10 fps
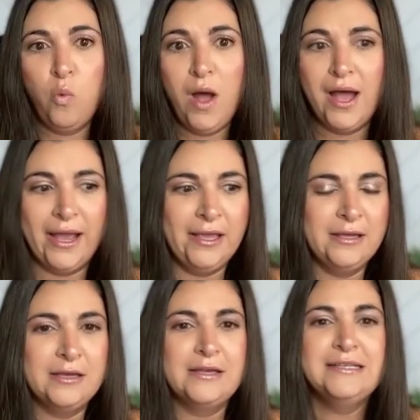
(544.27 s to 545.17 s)
Why?
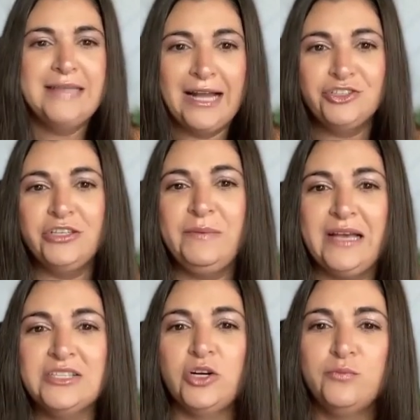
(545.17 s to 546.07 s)
Naturally,
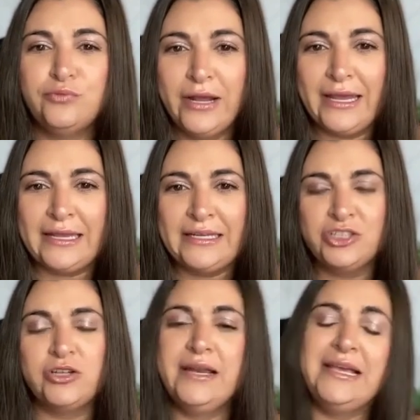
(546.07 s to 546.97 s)
because our brain is
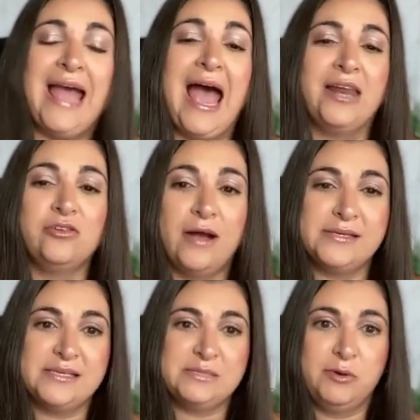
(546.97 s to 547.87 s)
trying to
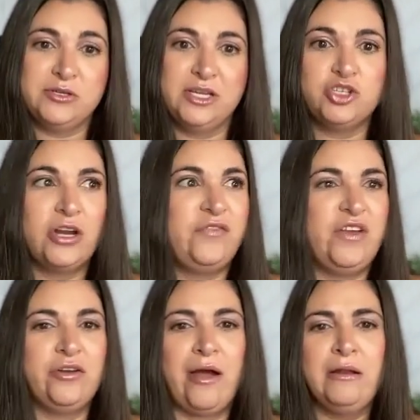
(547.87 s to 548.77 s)
categorize this person. It's trying to
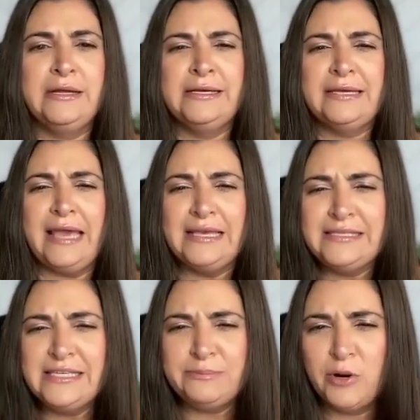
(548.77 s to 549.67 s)
figure out, is
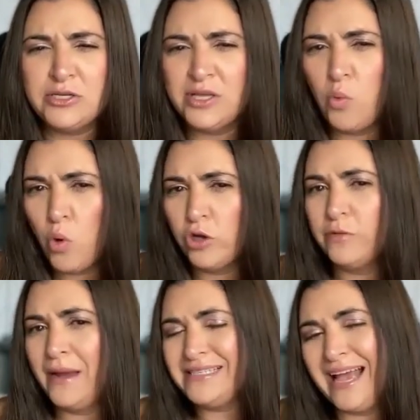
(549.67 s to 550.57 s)
this person worth
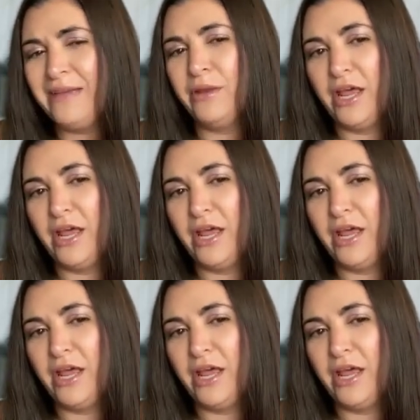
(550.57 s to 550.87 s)
my time and